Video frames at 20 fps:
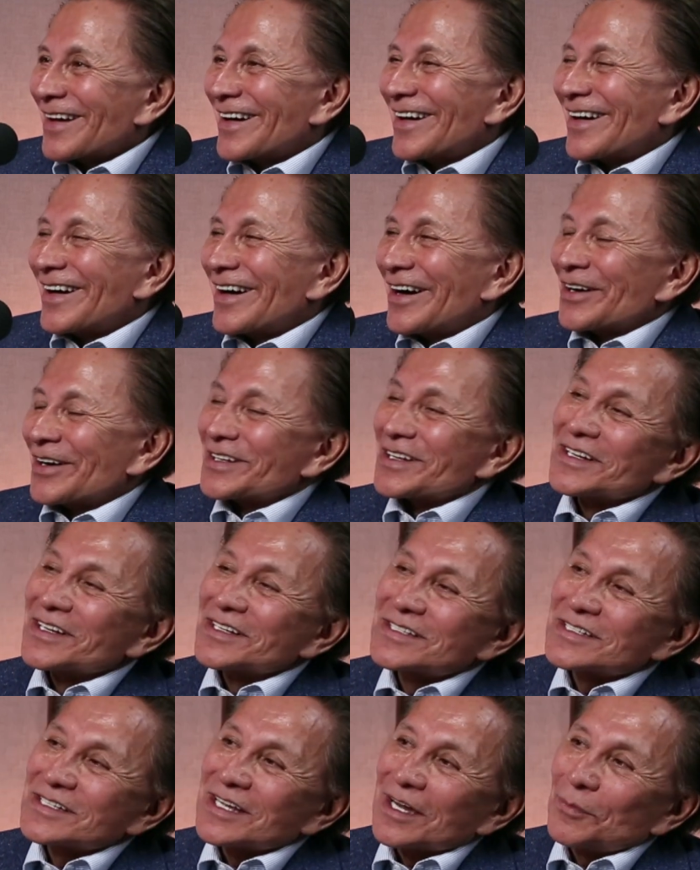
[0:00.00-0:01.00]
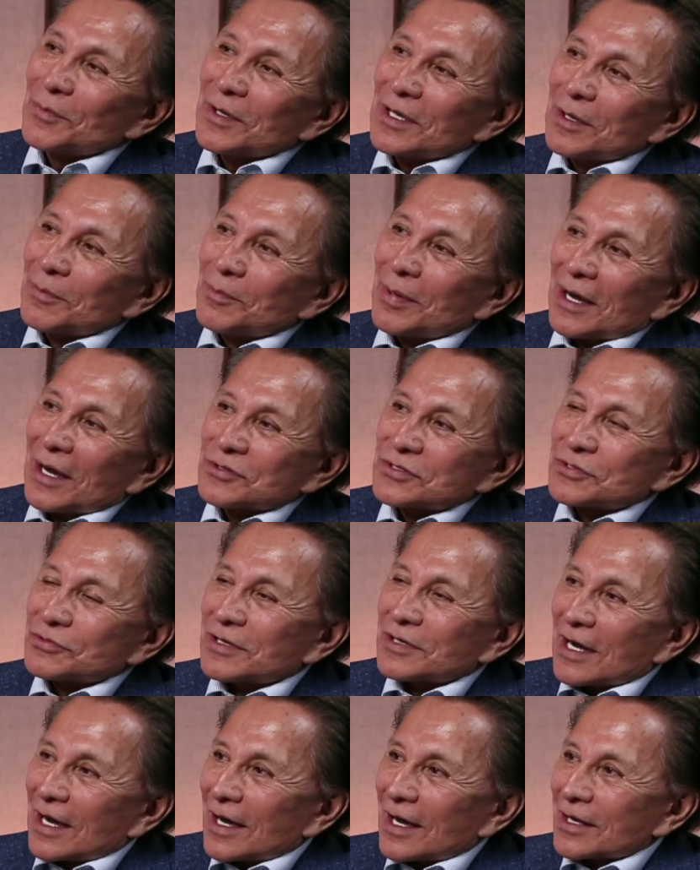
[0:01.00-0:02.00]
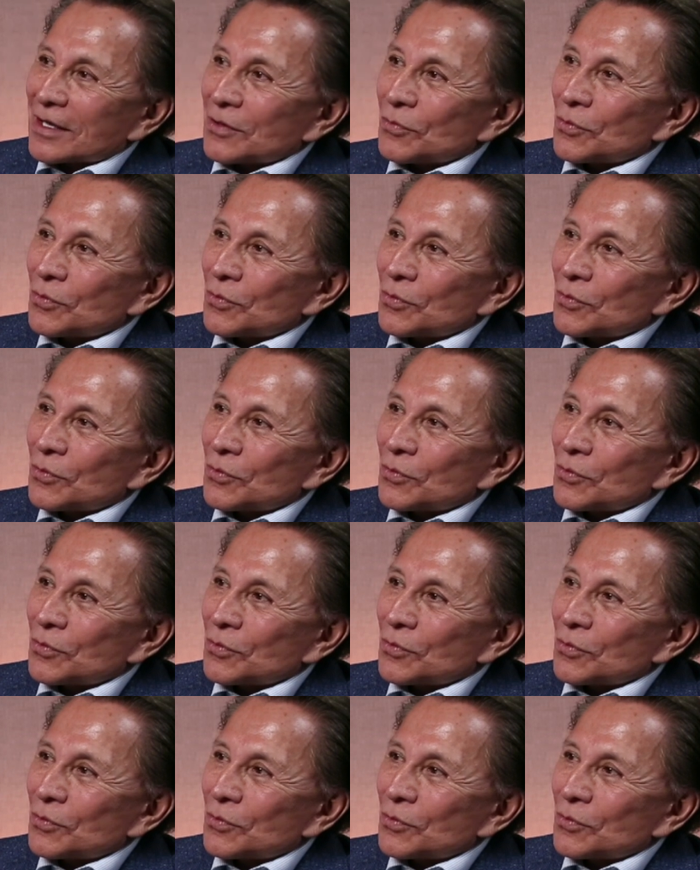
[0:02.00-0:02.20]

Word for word: Uh, tell me about Ducati.